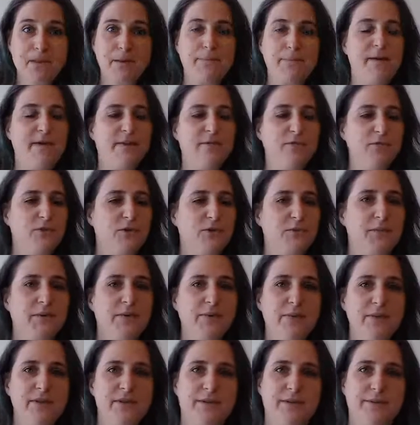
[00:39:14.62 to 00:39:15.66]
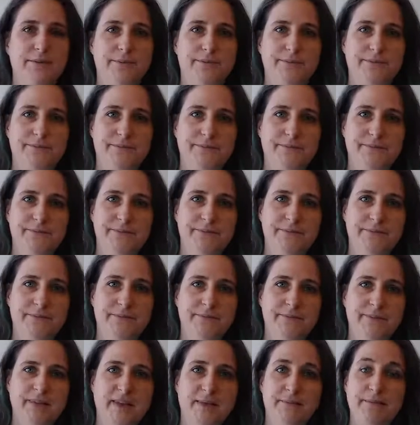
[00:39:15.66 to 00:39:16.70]
May the force be with you.
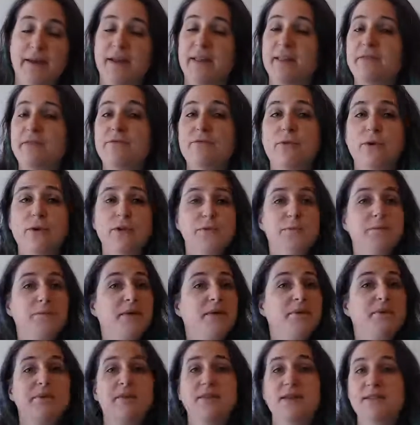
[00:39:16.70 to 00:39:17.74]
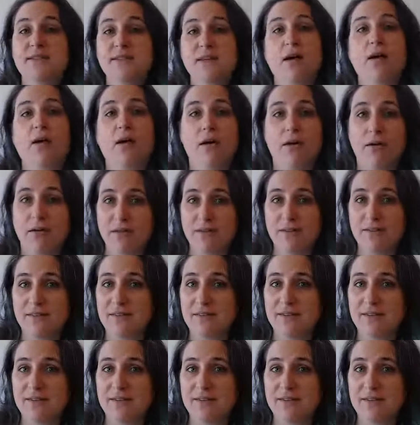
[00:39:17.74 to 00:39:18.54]
May the force be with us all.